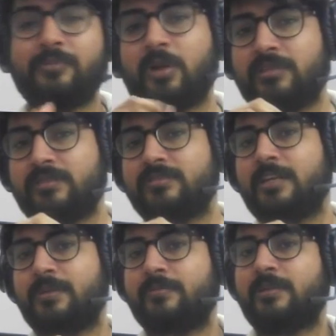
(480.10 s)
problem
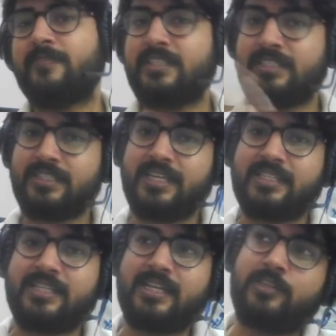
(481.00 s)
that people face in
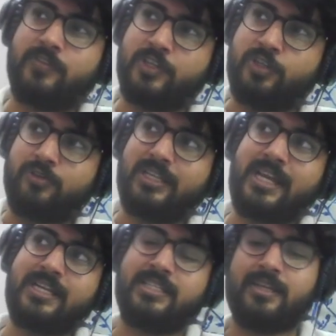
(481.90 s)
DSA is
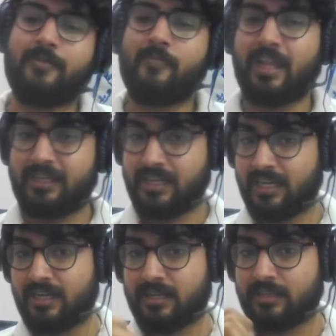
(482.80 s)
visualizing, and
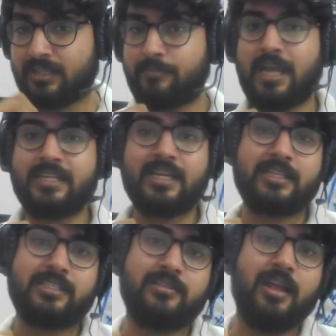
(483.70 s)
here the man
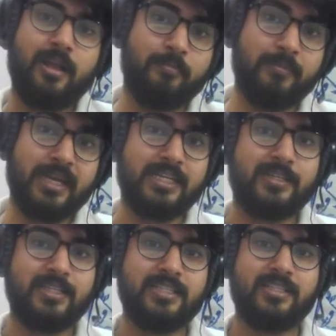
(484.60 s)
has made
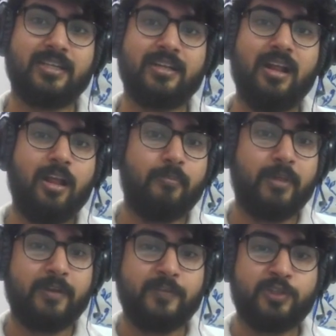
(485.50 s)
it easier
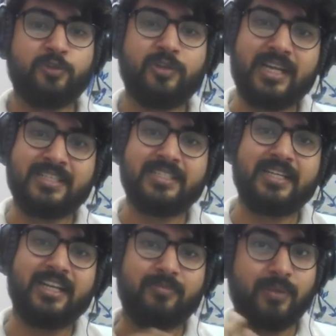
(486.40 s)
by
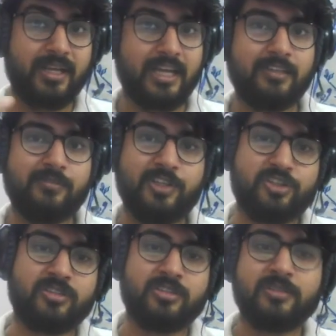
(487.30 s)
visualizing it by
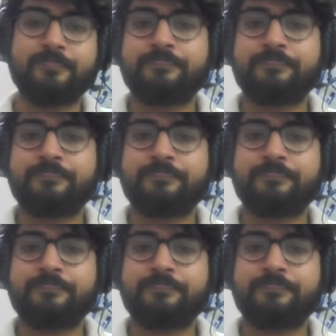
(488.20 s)
animations.